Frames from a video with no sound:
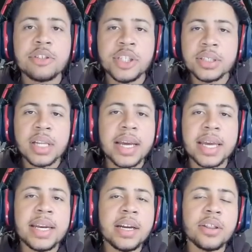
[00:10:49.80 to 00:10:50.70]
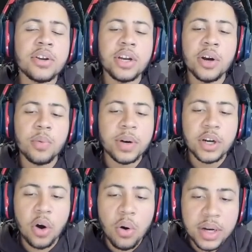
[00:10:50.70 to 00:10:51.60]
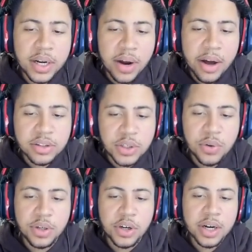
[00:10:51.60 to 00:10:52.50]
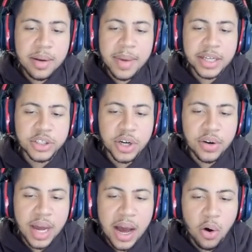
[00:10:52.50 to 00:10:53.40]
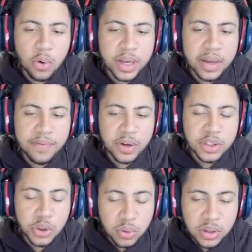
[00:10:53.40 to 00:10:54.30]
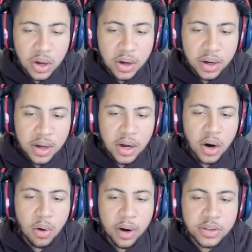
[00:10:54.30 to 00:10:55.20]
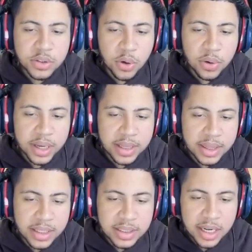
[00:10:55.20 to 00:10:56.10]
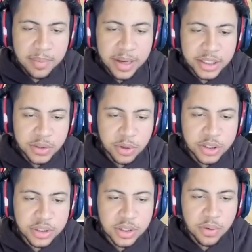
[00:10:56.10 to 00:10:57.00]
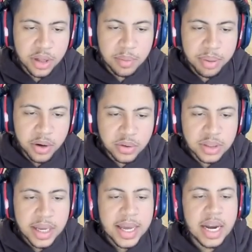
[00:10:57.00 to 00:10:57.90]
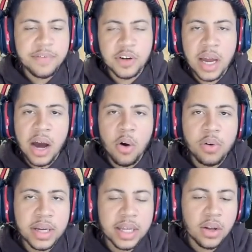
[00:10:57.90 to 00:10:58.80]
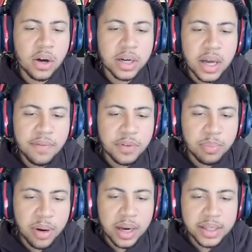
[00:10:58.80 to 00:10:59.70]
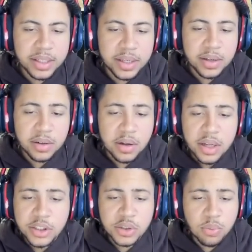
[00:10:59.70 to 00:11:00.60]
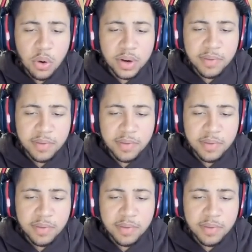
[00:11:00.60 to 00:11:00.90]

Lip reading: just like any other year, when you're holding your L2, you're gonna make sure you're not holding it for too long, or else you'll get this animation where you just go into the post. And if you're not holding it long enough, you probably just won't even